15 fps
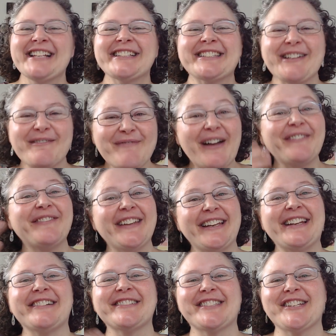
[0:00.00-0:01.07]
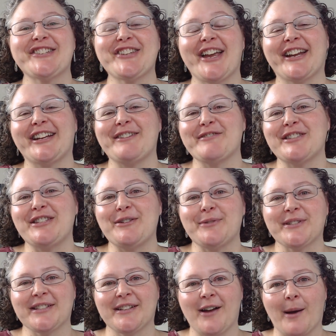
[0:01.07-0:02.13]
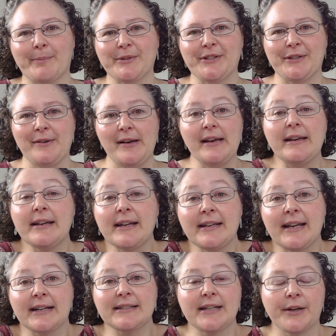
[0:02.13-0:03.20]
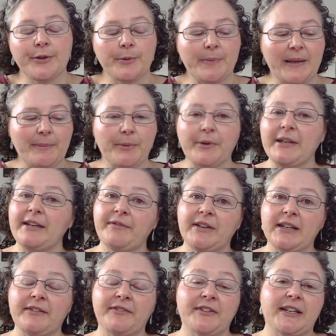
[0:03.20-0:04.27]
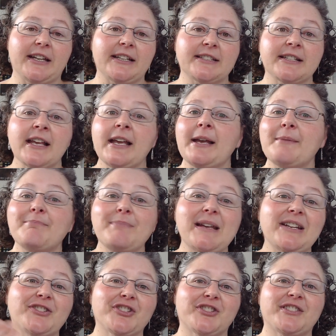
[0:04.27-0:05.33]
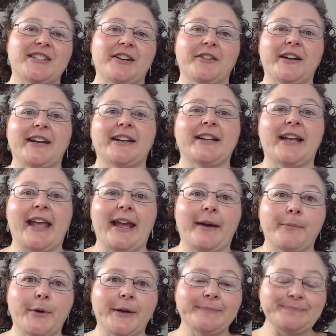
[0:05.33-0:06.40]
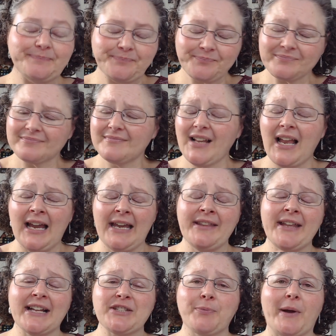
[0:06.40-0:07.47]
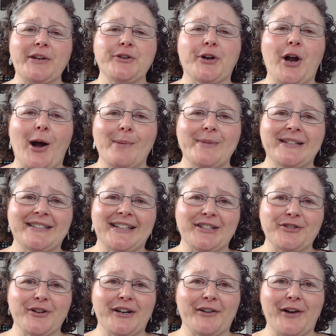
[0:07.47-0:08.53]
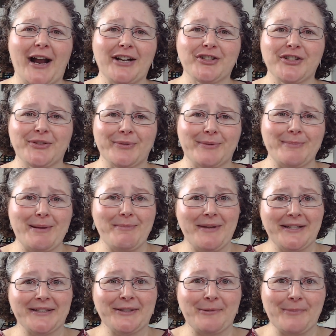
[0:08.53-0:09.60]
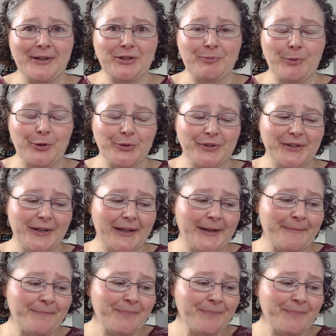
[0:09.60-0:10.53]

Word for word: so my videos and chatting with you is an opportunity to connect to other people, even if it is me just staring at a camera. And that's why your comments and your interactions with me mean so much personally.